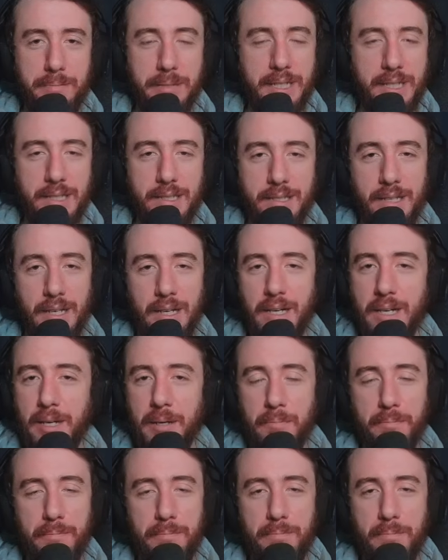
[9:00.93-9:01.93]
because
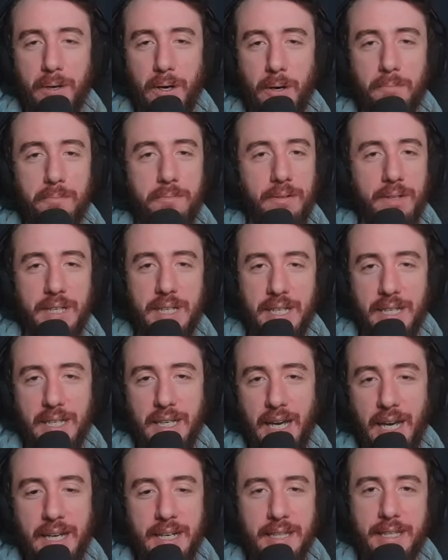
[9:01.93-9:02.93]
hopefully
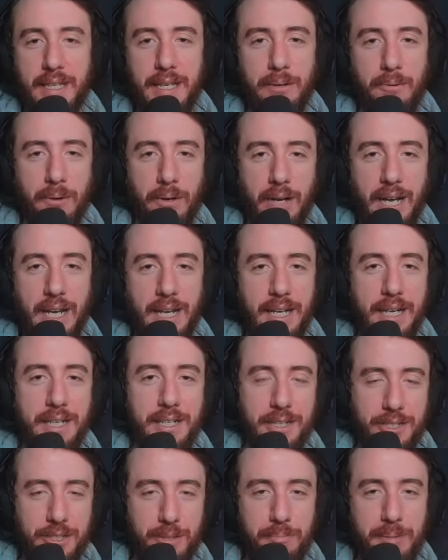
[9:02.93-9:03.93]
anything we're
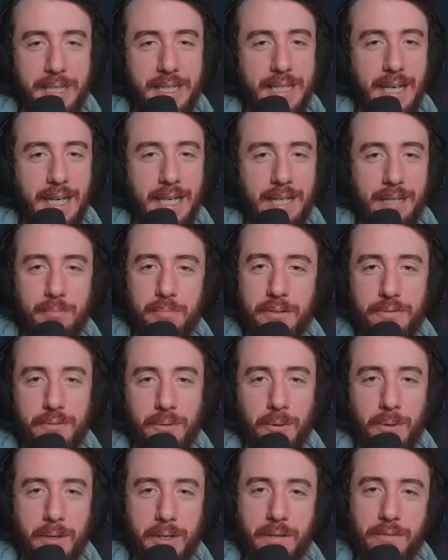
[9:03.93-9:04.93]
hitting should be dead
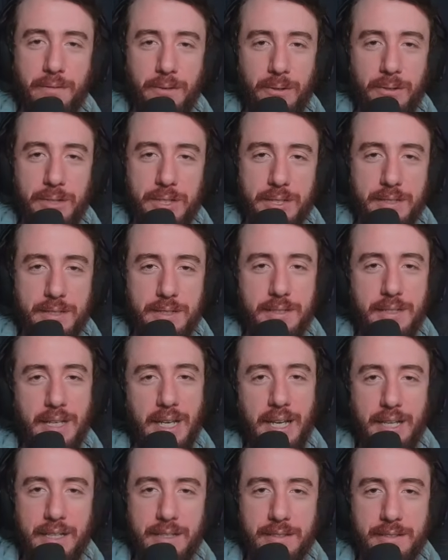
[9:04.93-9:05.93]
before convergence
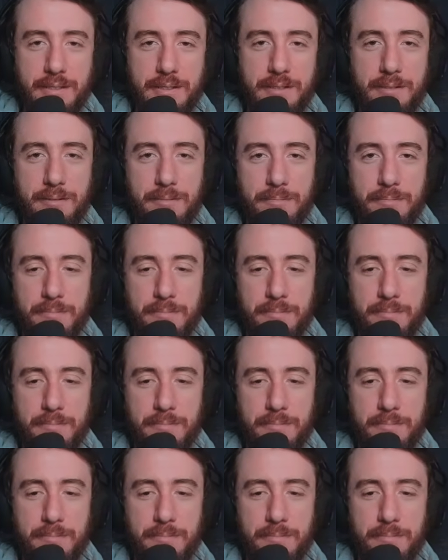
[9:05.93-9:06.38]
ends.